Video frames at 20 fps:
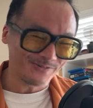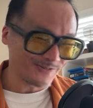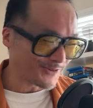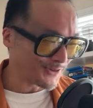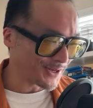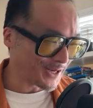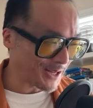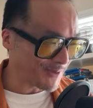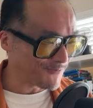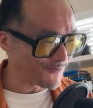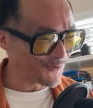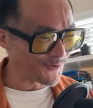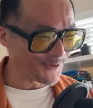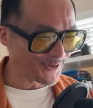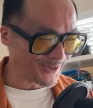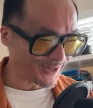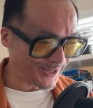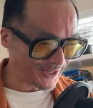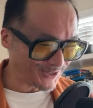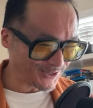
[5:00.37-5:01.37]
for the name for the
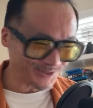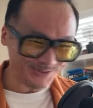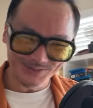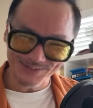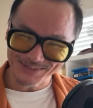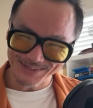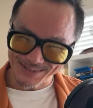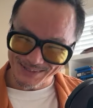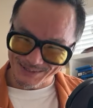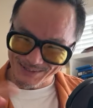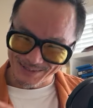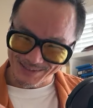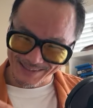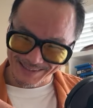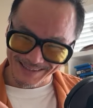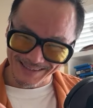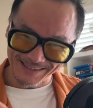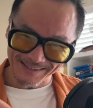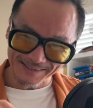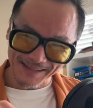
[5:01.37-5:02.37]
nachos
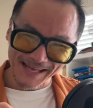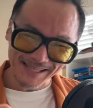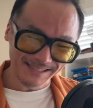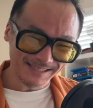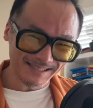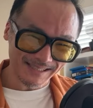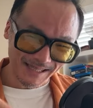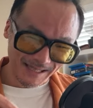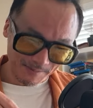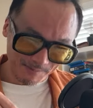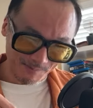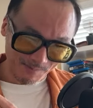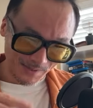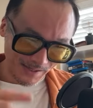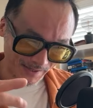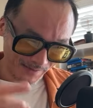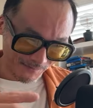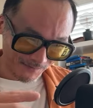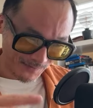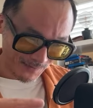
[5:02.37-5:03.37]
the last
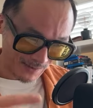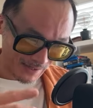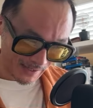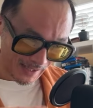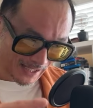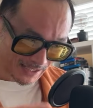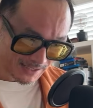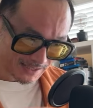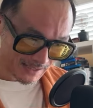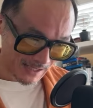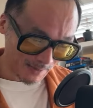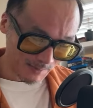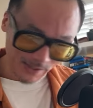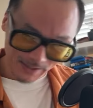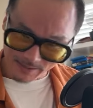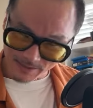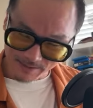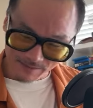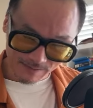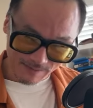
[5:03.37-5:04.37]
time I
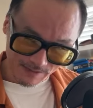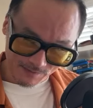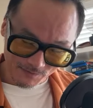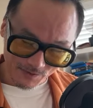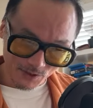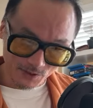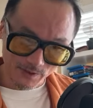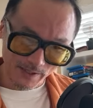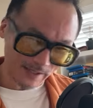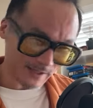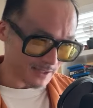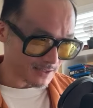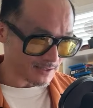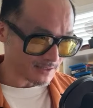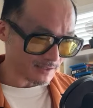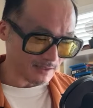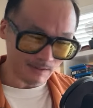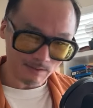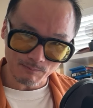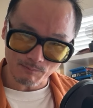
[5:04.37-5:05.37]
did a video like
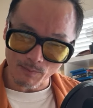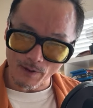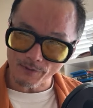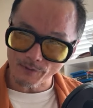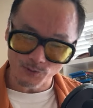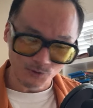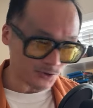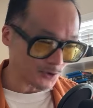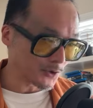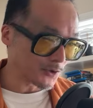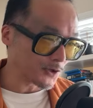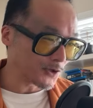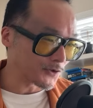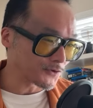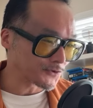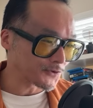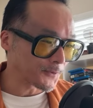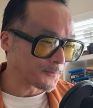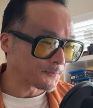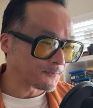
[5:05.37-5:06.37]
this a month or so ago.
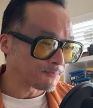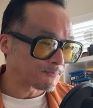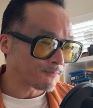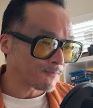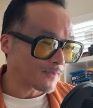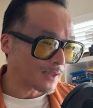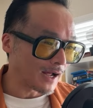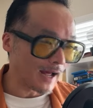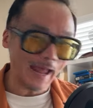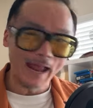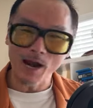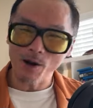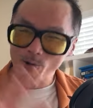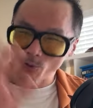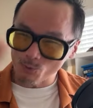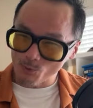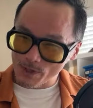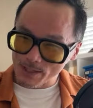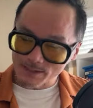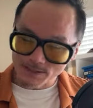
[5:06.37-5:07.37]
So,
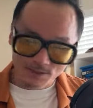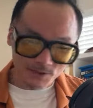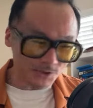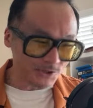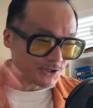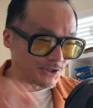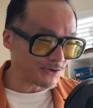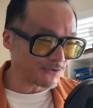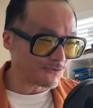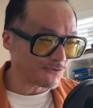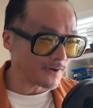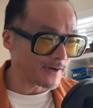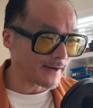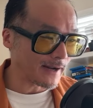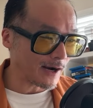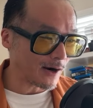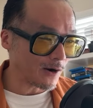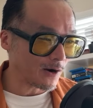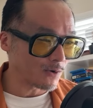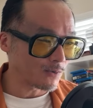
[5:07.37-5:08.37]
Aaron West, our dear friend
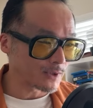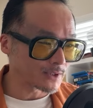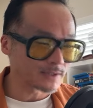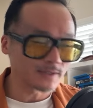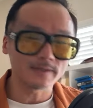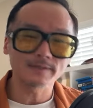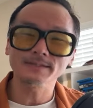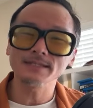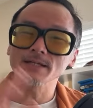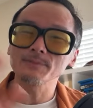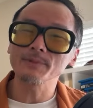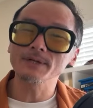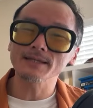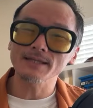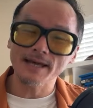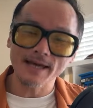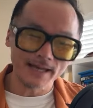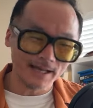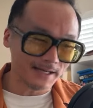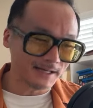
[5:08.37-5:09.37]
Aaron West, the
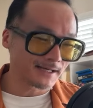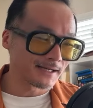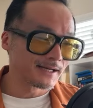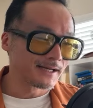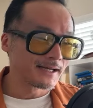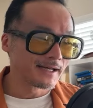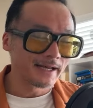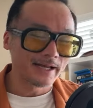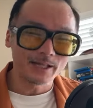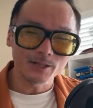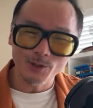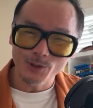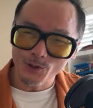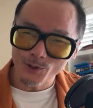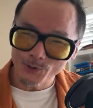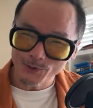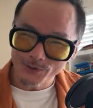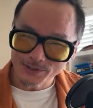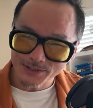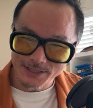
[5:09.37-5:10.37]
Cinematheque.
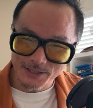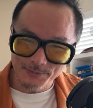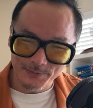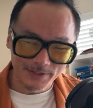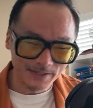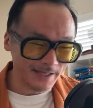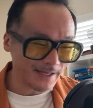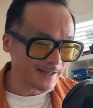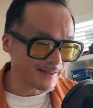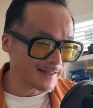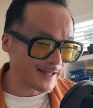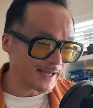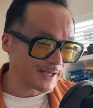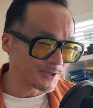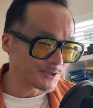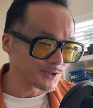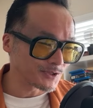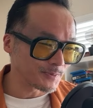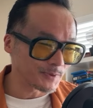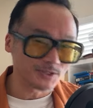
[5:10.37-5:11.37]
Hello, the Cinematheque. Thank
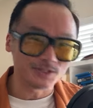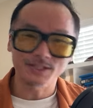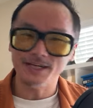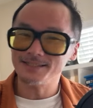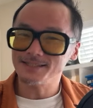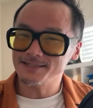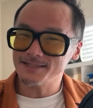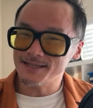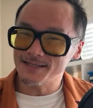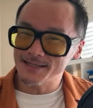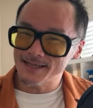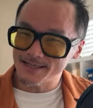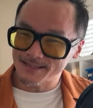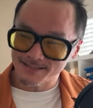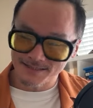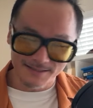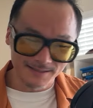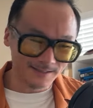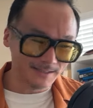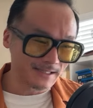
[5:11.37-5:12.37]
you so much. Just the
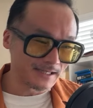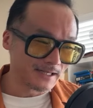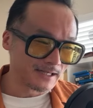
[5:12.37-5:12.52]
Discs.